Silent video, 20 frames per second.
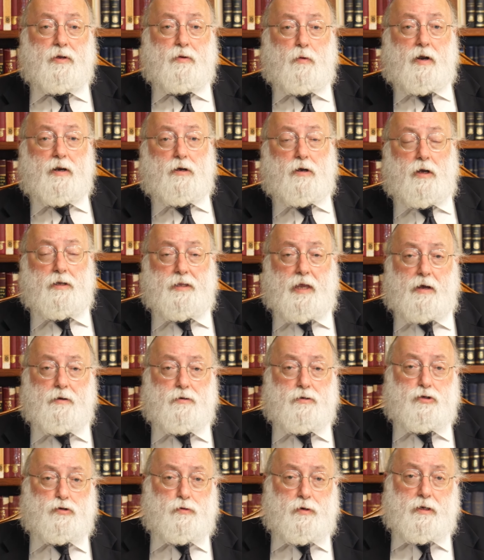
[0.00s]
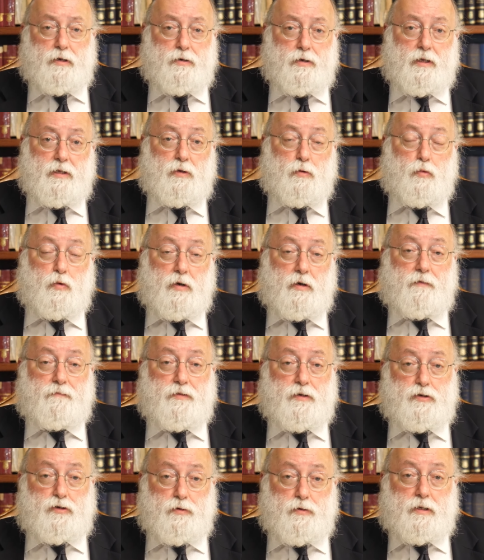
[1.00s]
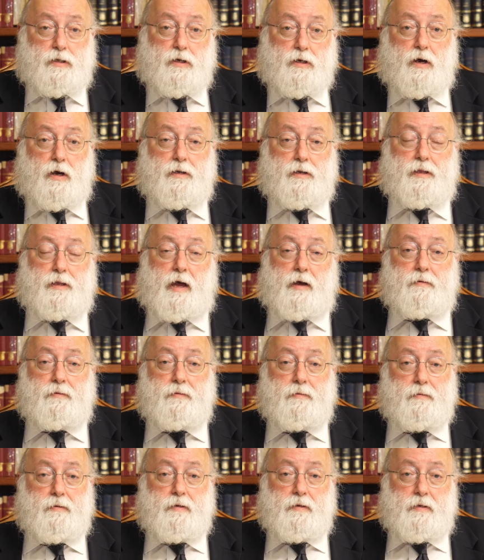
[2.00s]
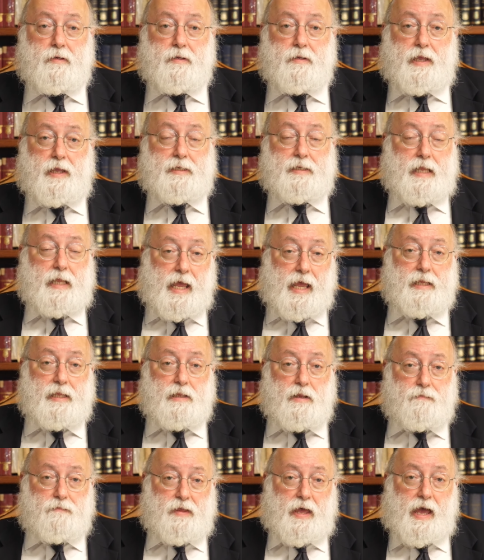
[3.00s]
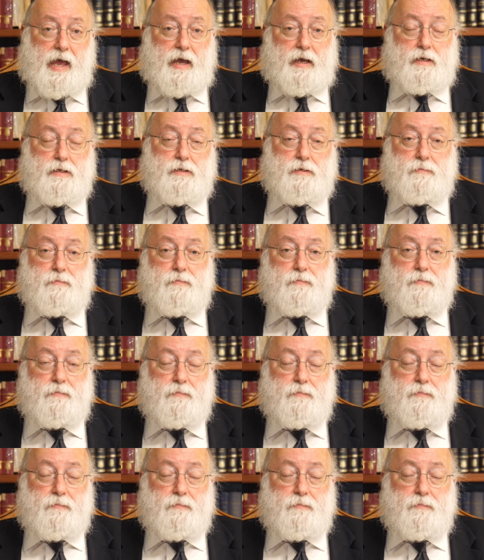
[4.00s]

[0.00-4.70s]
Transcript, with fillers: want to cut down a tree, you need the wood of the tree to cut it down. That's the handle of the axe.